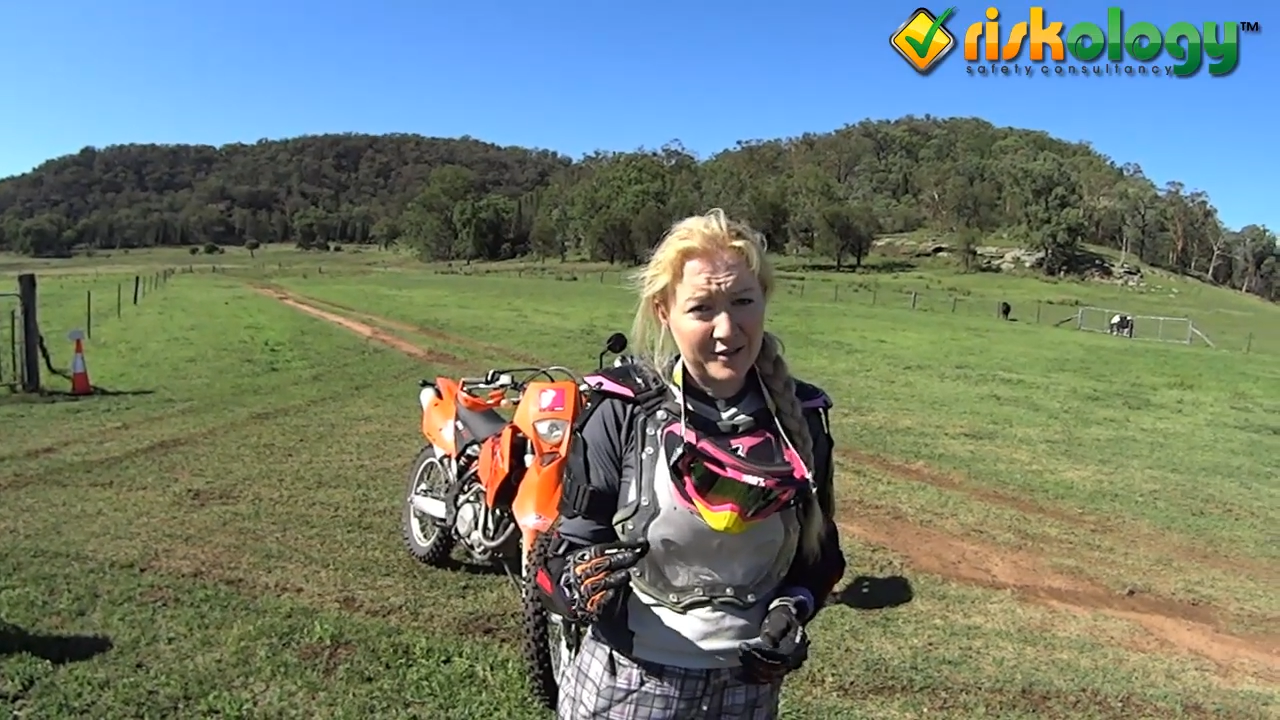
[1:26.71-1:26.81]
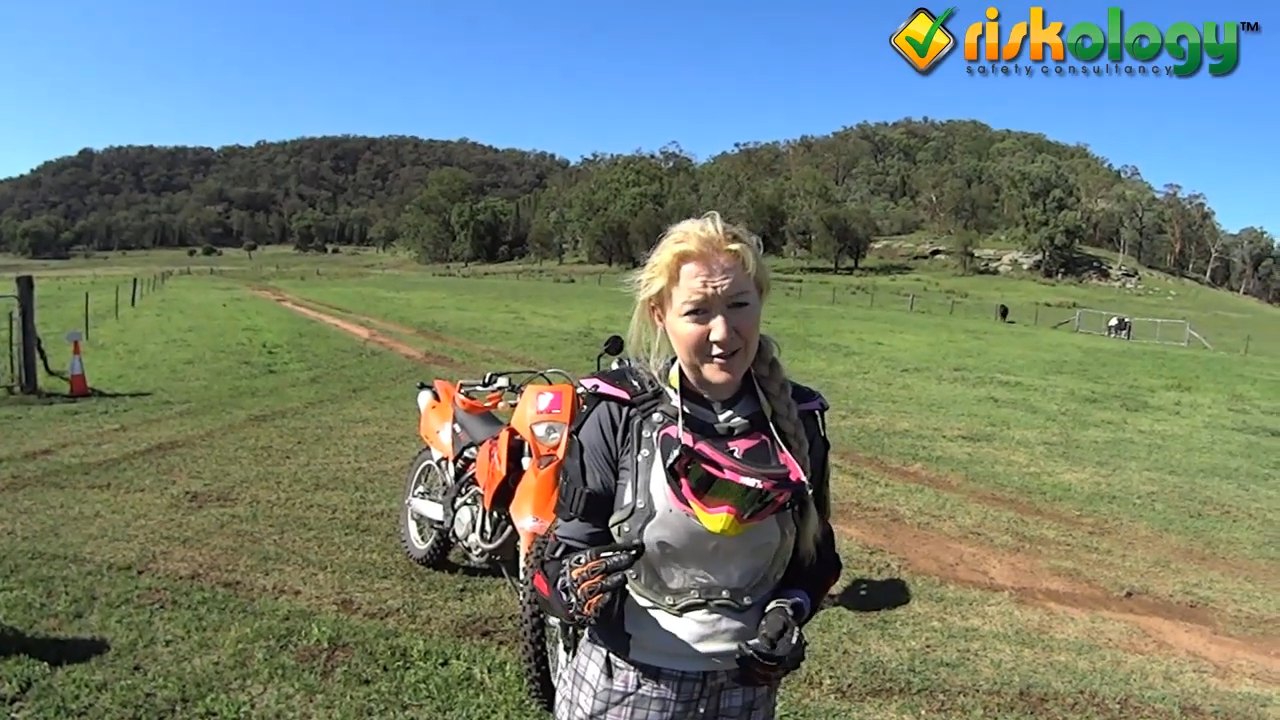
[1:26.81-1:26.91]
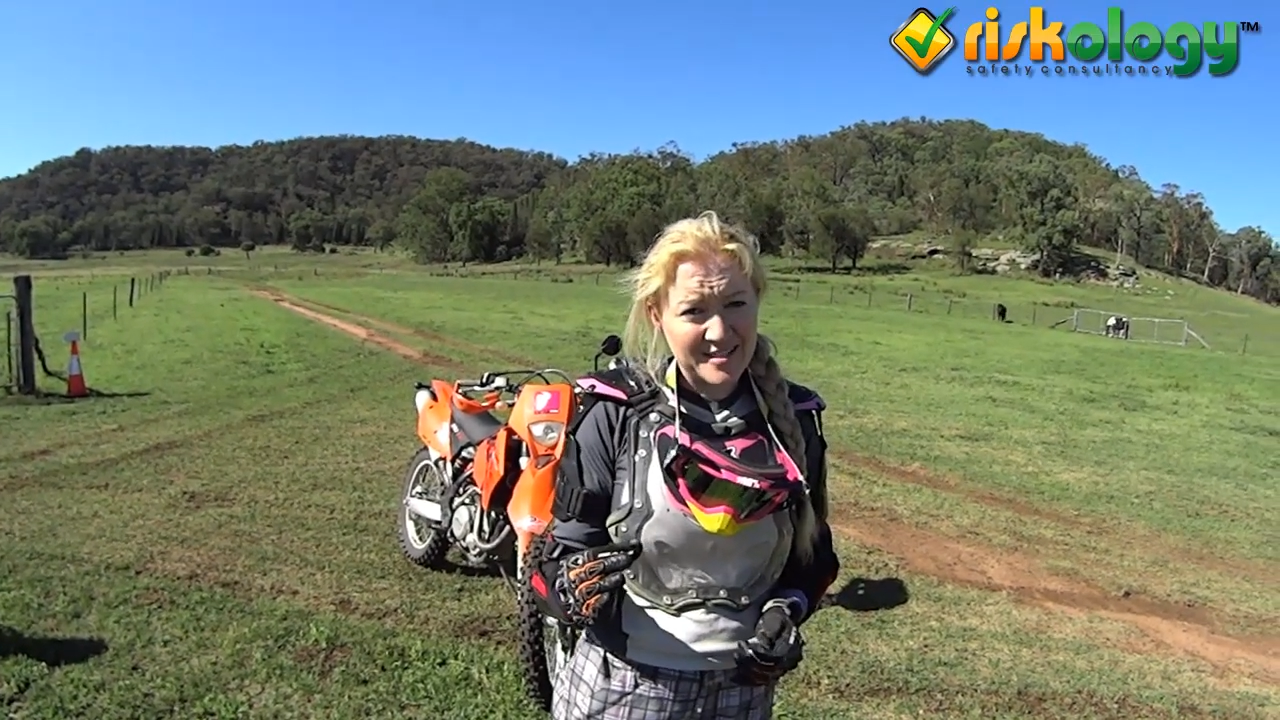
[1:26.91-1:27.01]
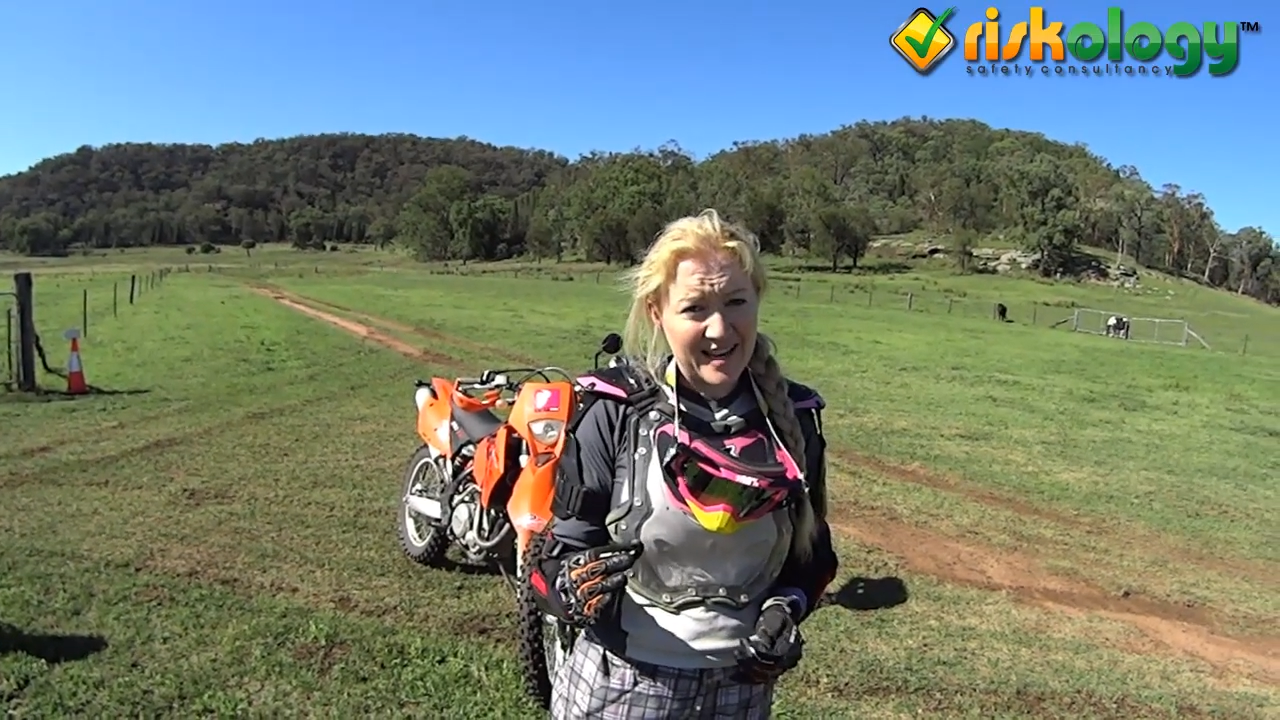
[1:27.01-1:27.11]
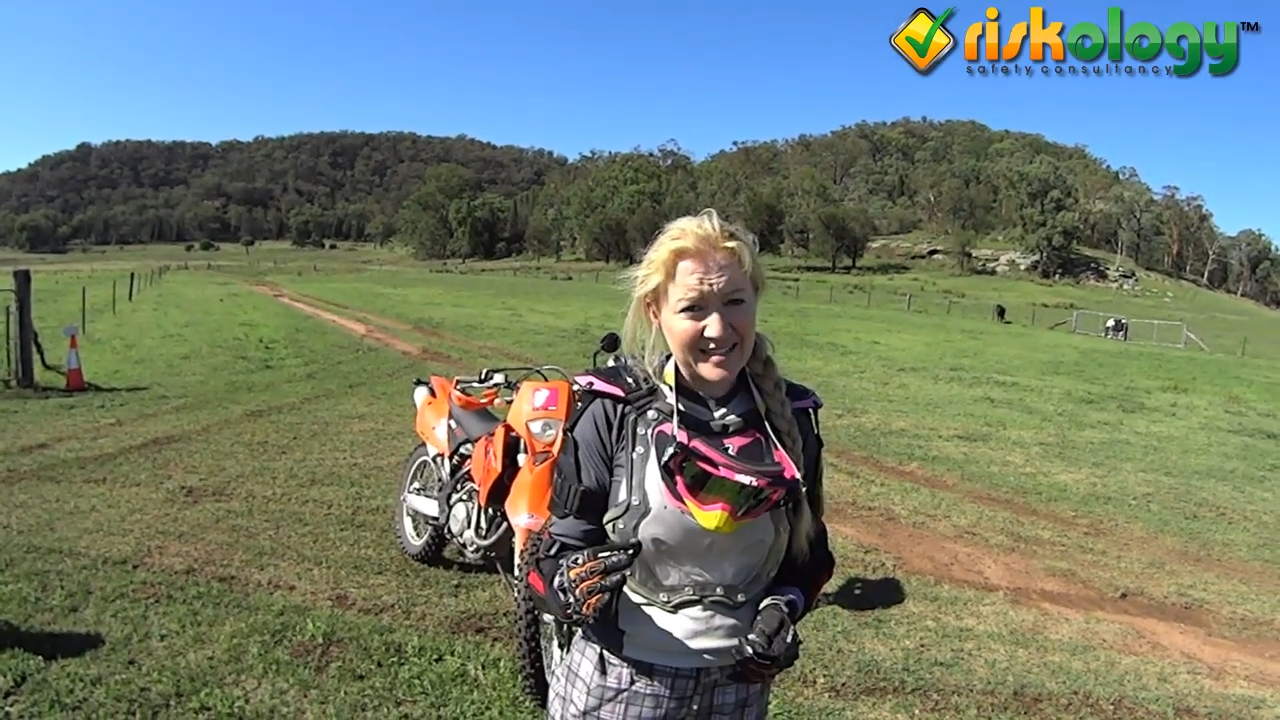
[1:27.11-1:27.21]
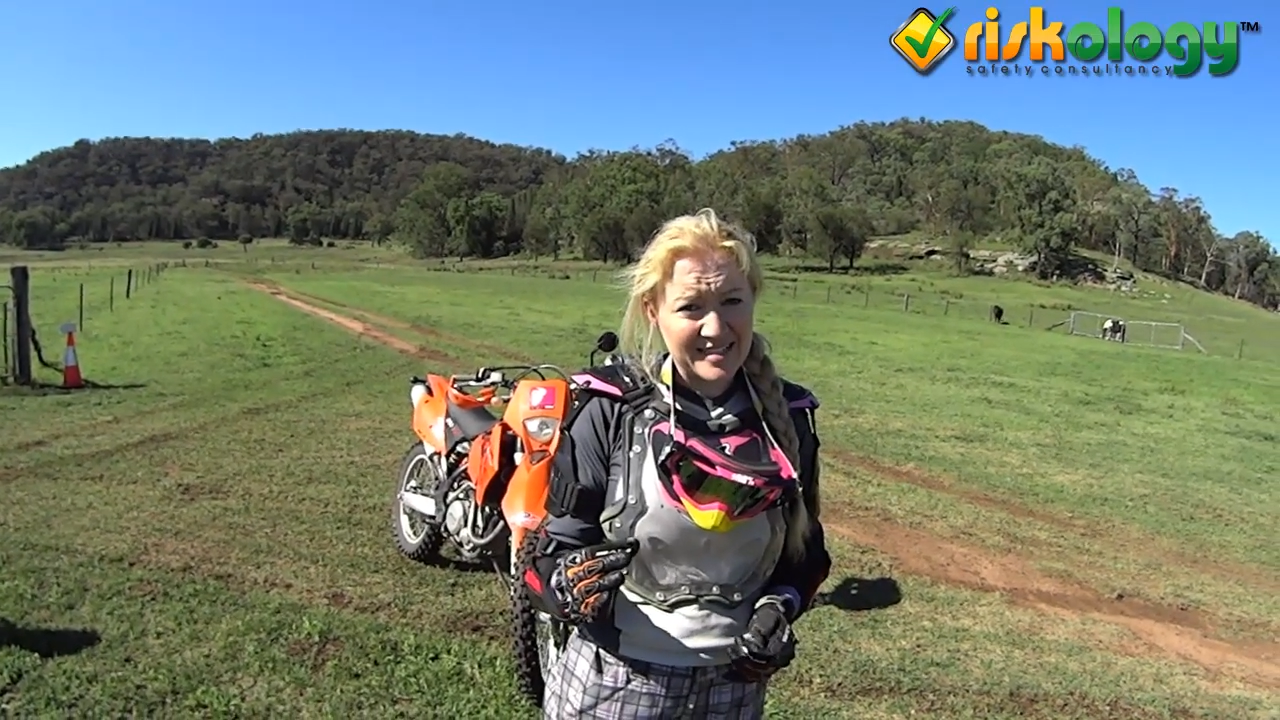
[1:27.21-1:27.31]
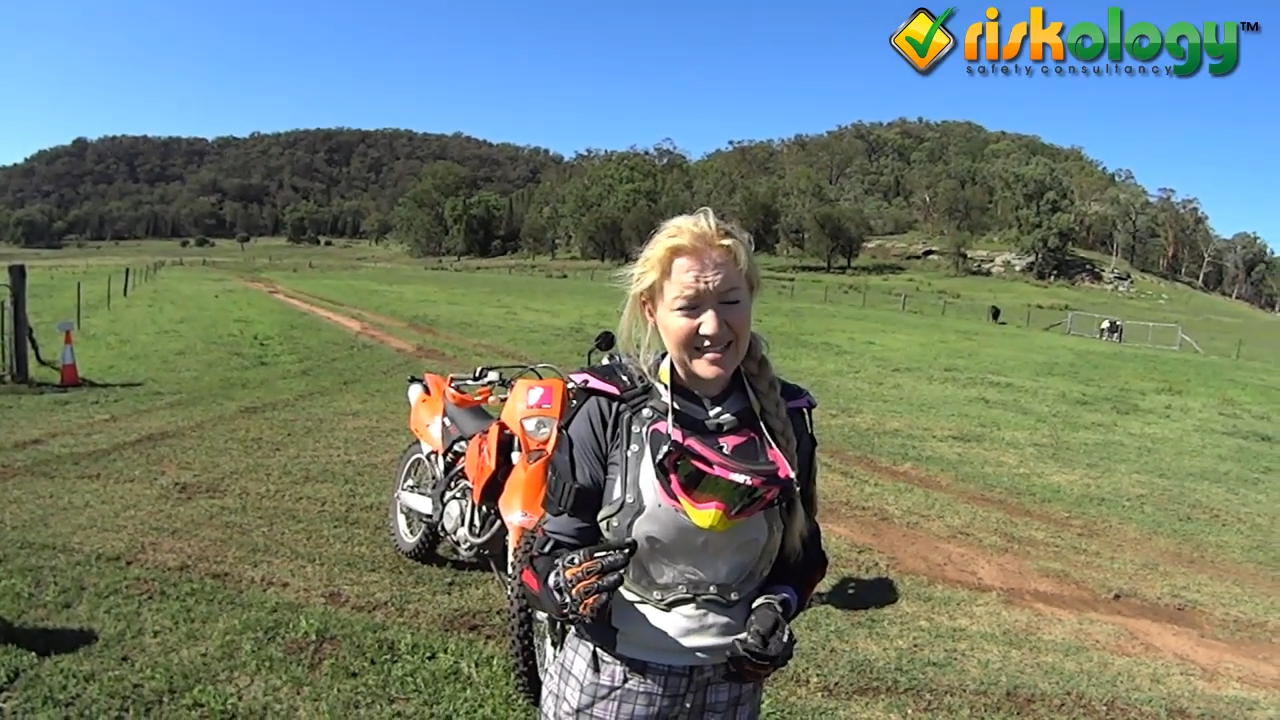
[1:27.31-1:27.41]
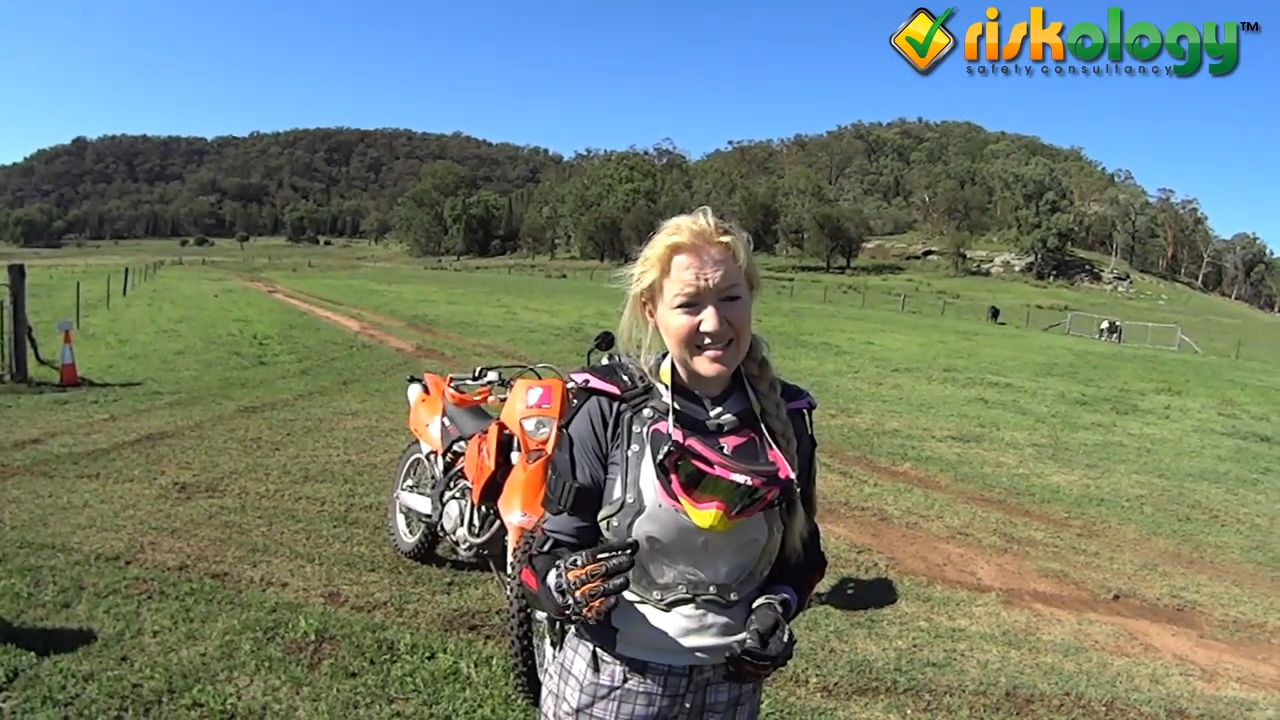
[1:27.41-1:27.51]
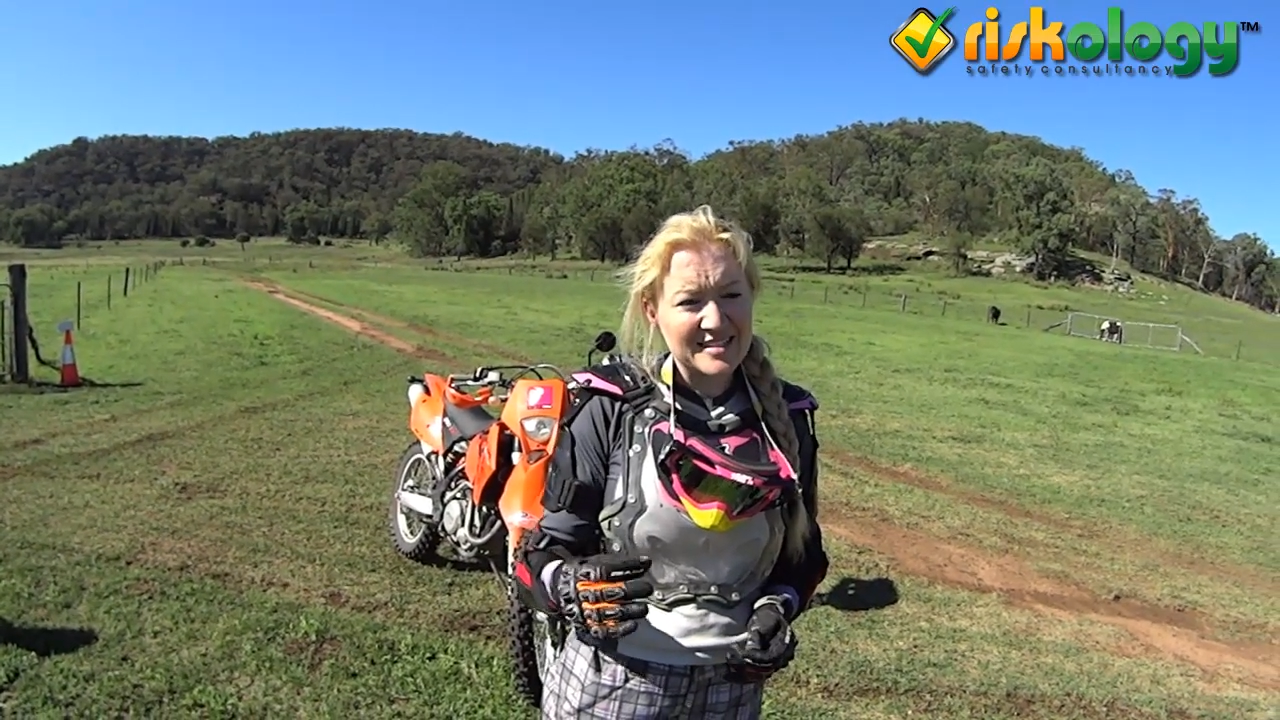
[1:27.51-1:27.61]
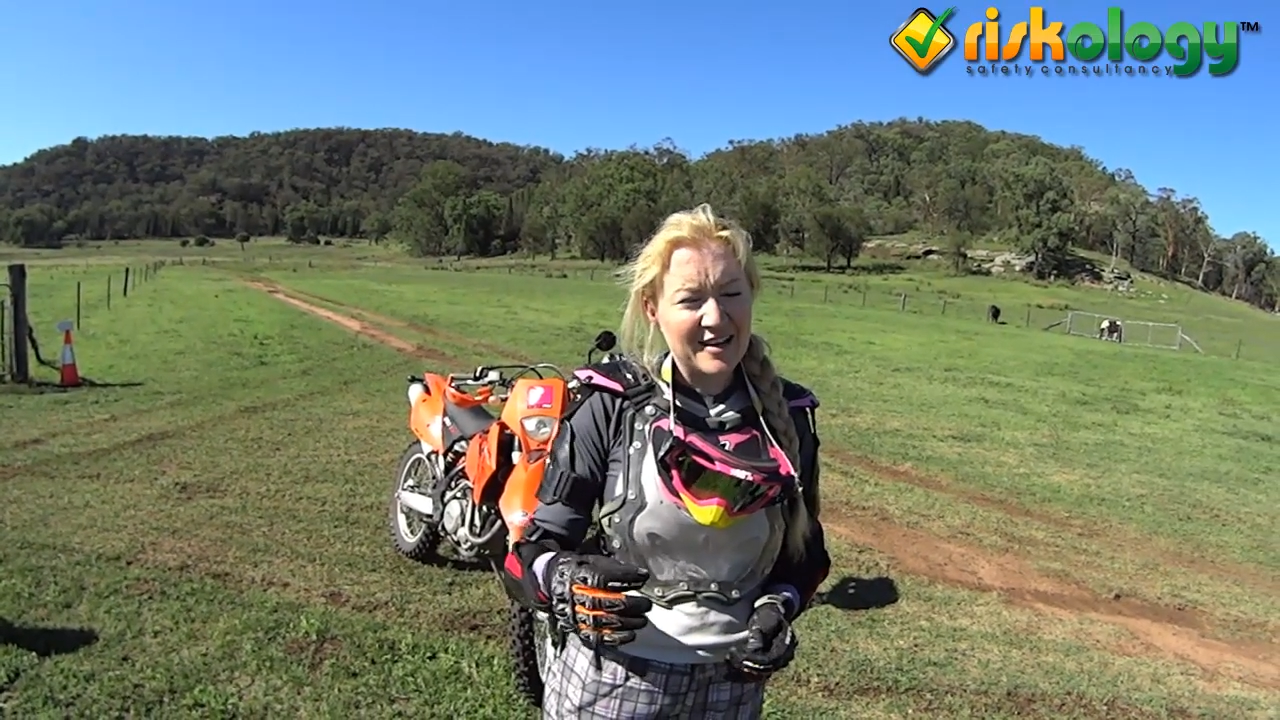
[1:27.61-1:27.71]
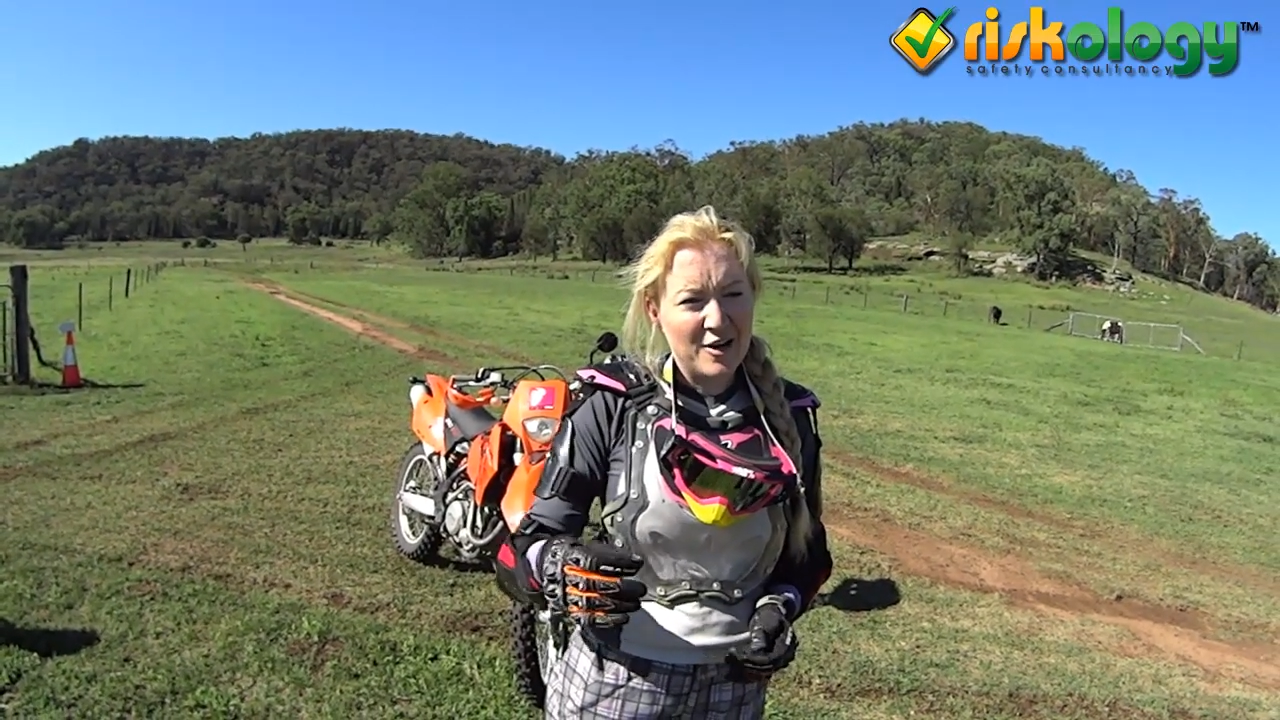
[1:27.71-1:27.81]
those hazards,